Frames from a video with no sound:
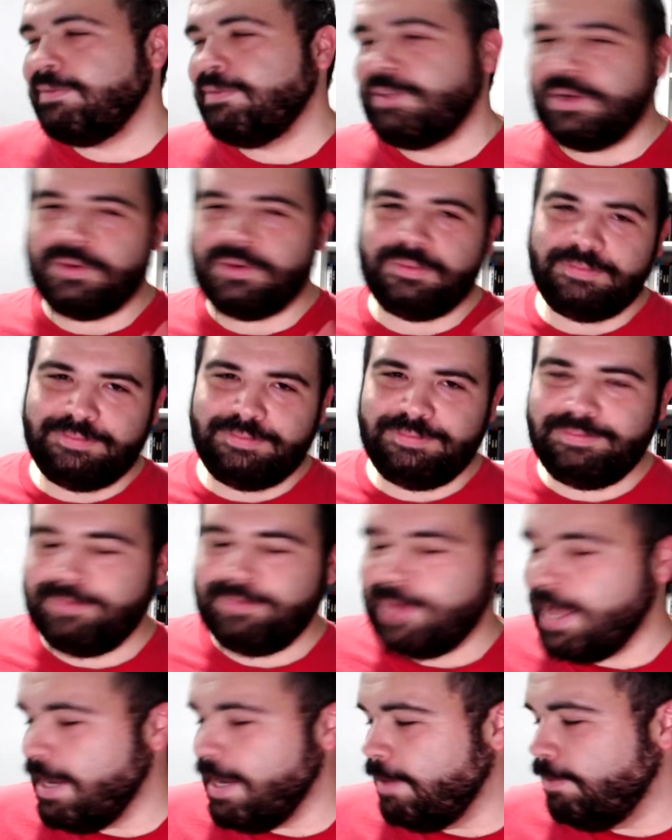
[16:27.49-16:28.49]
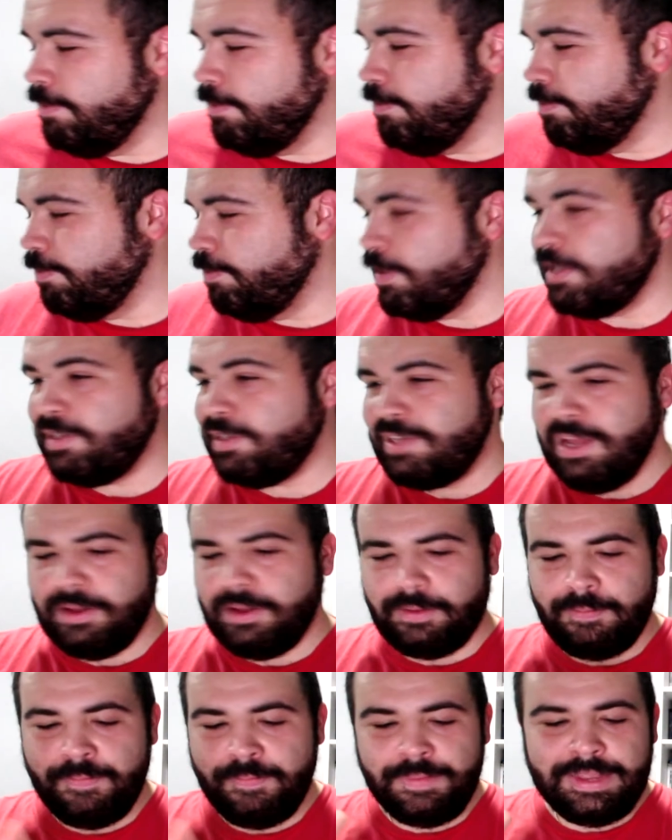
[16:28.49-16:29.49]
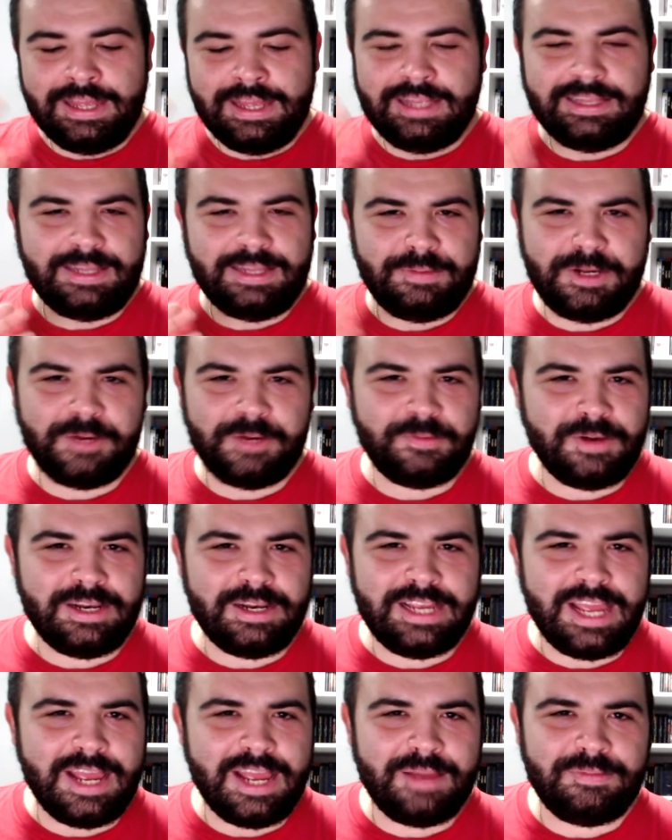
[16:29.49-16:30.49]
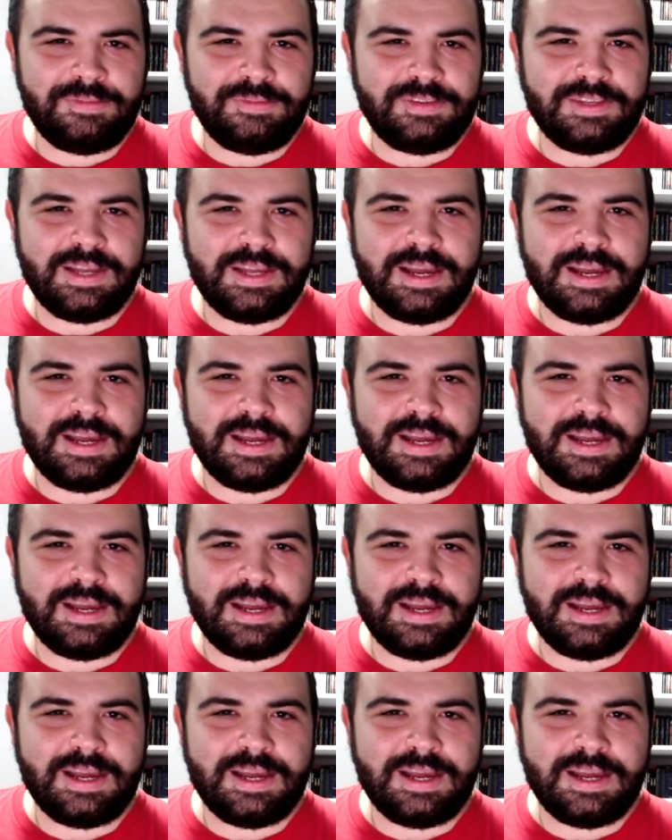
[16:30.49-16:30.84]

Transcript: So yeah, but still, limited run games.